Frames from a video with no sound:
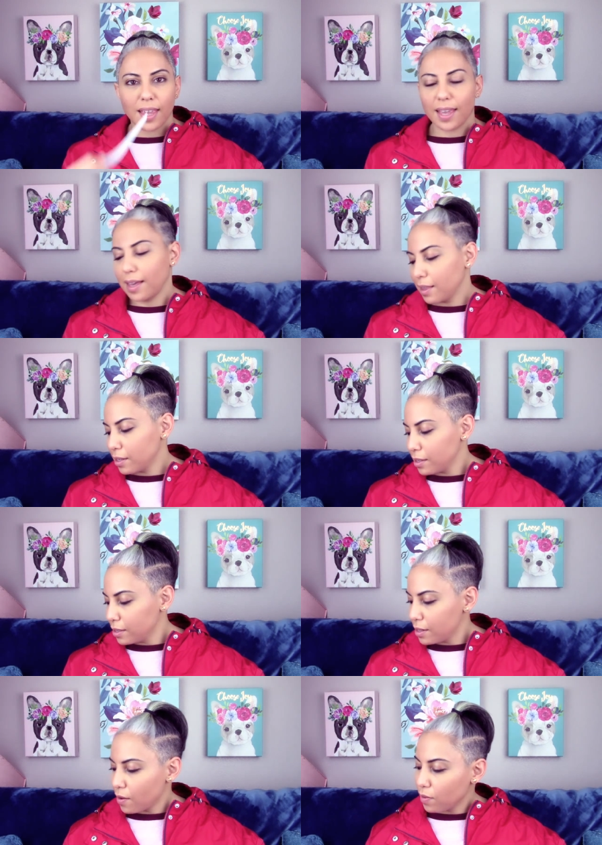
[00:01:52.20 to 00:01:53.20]
Yeah, this
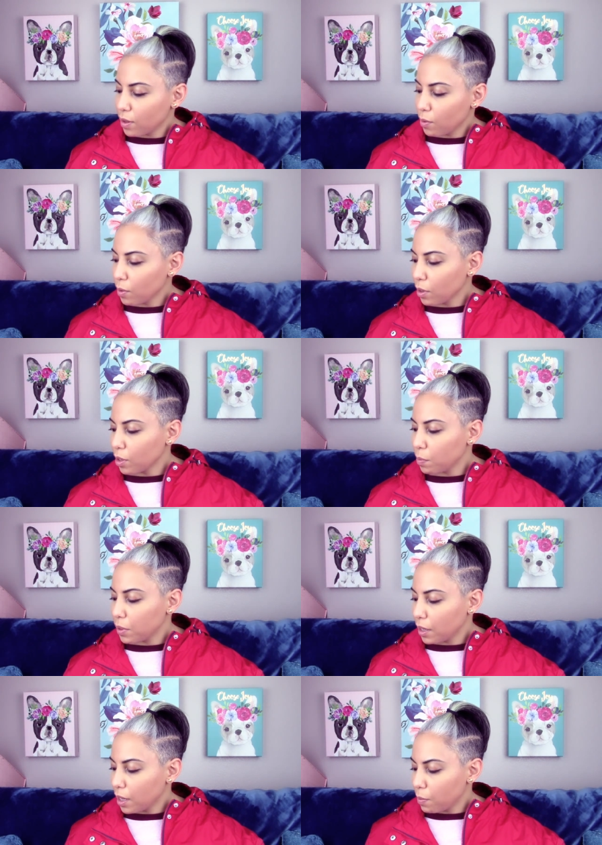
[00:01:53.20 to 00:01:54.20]
is definitely a really good
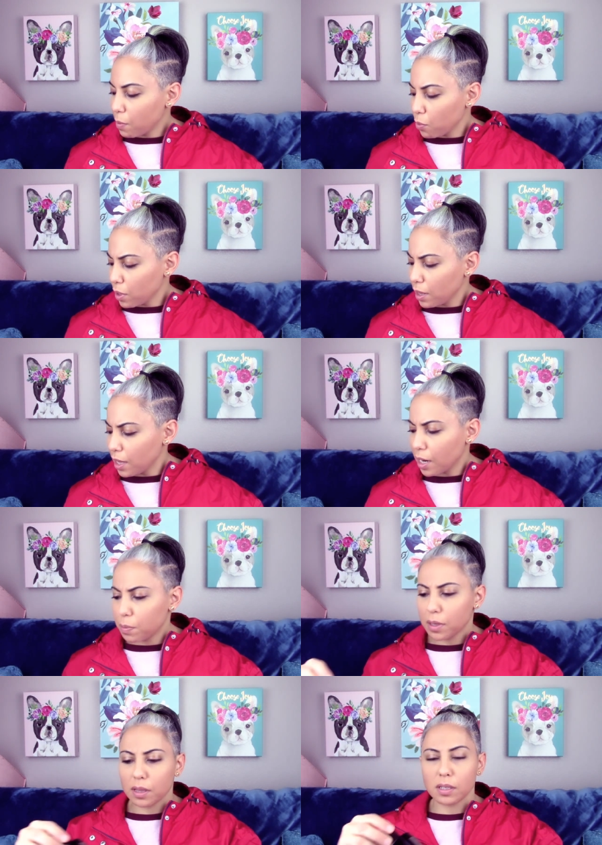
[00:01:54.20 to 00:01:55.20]
pickup. I'm really glad I
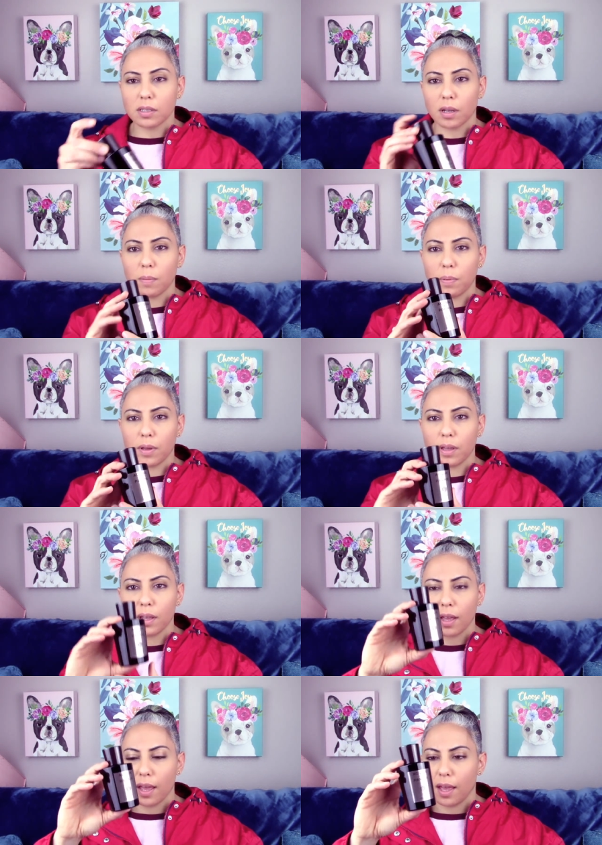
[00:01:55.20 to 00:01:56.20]
picked this up.
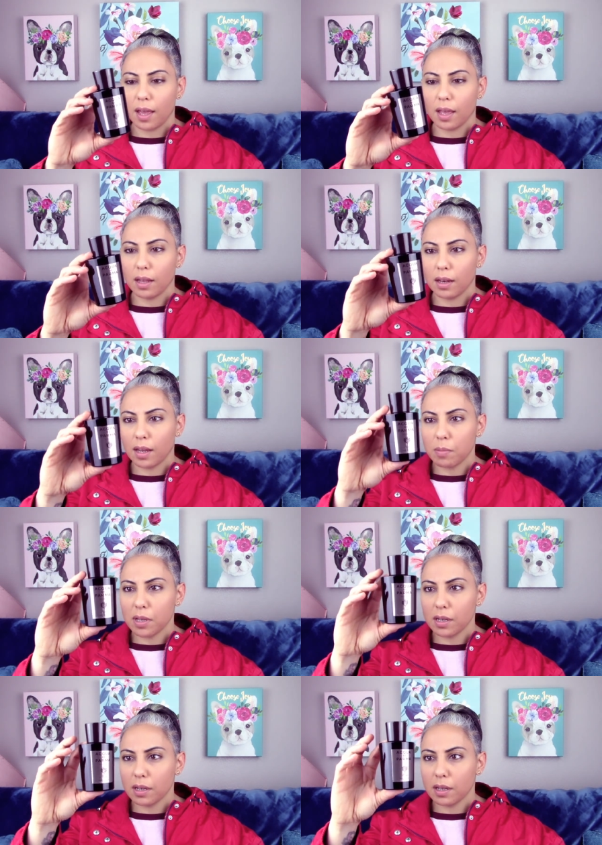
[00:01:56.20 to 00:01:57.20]
And I
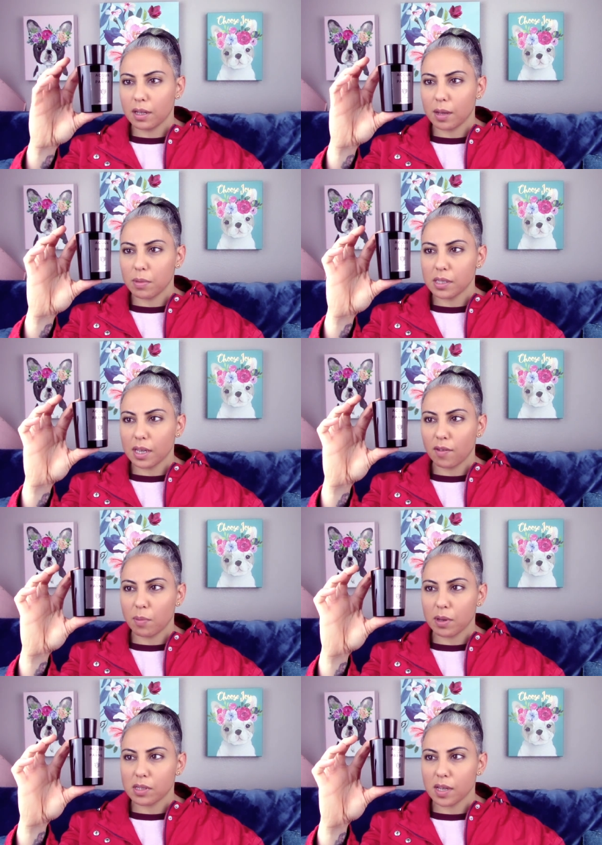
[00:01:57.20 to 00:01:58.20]
mean, that means I have
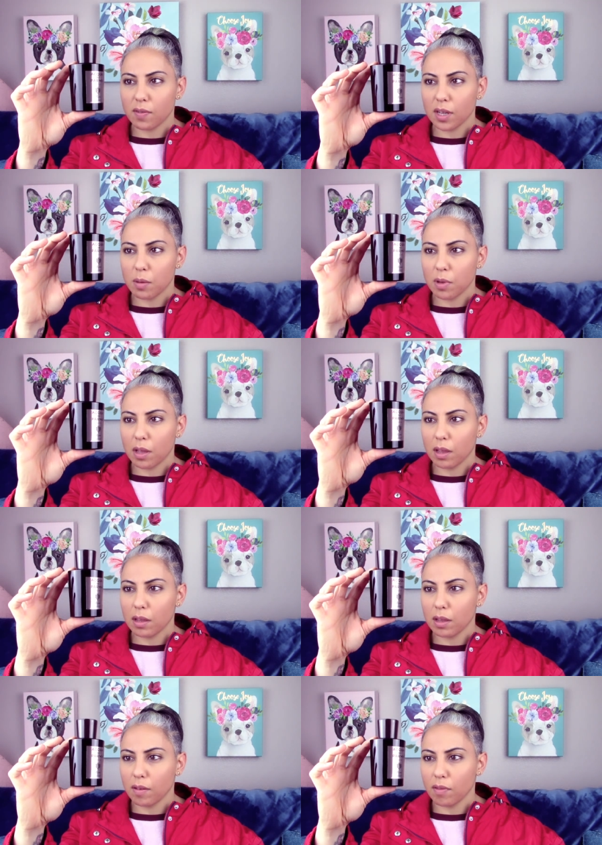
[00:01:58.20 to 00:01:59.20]
about seventy milliliters
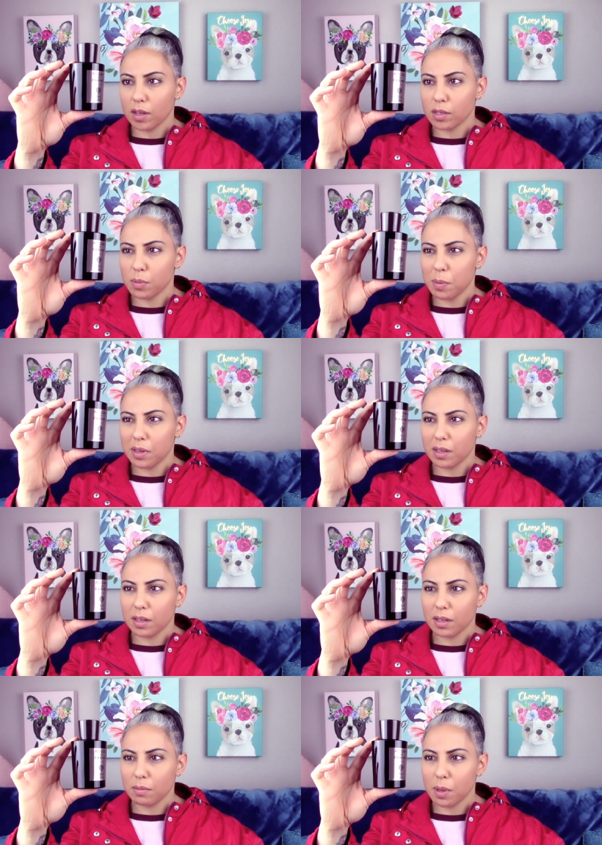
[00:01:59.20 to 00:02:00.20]
of this, maybe
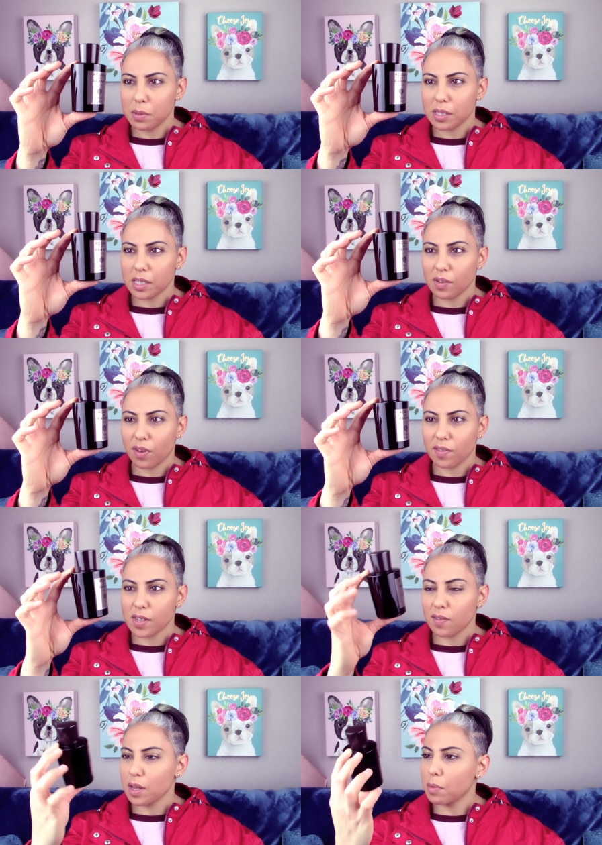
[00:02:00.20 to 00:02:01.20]
maybe sixty-five,
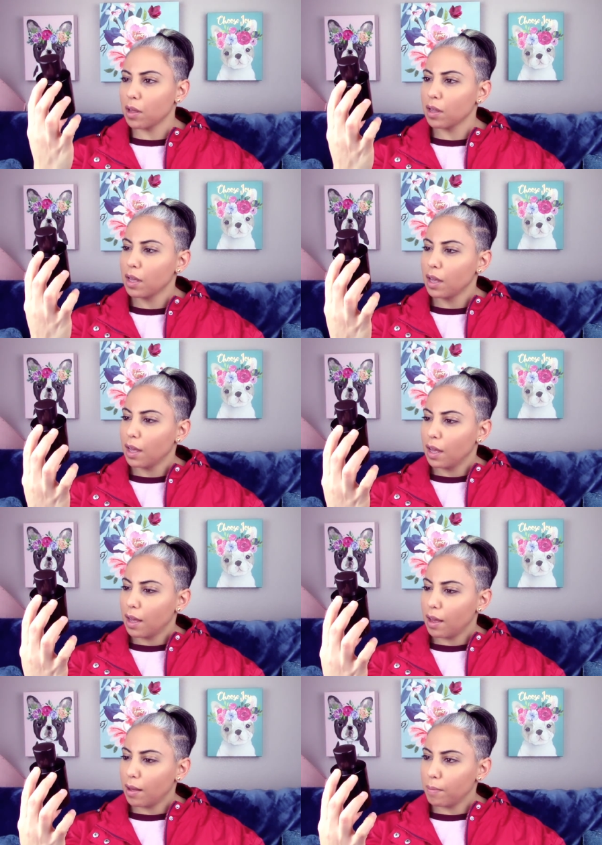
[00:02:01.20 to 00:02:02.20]
seventy milliliters.
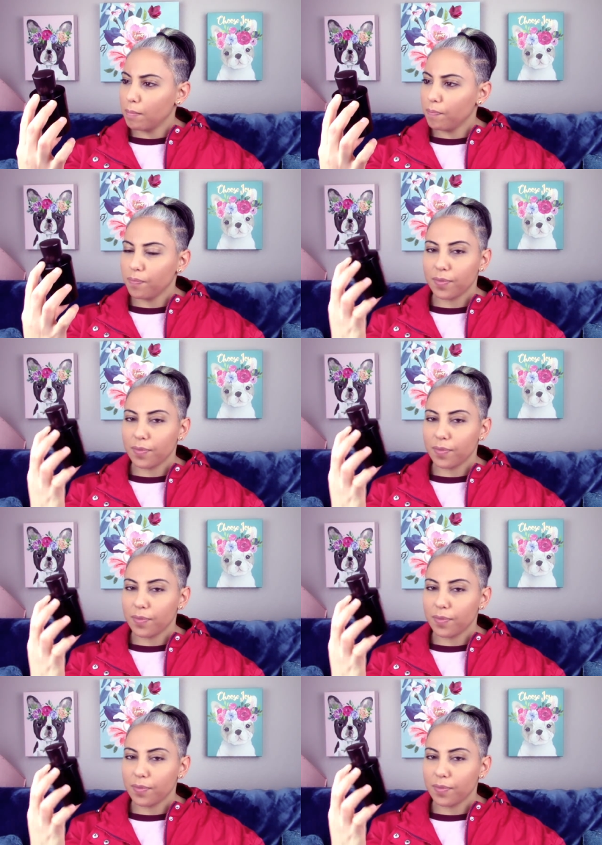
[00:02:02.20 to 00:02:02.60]
Um,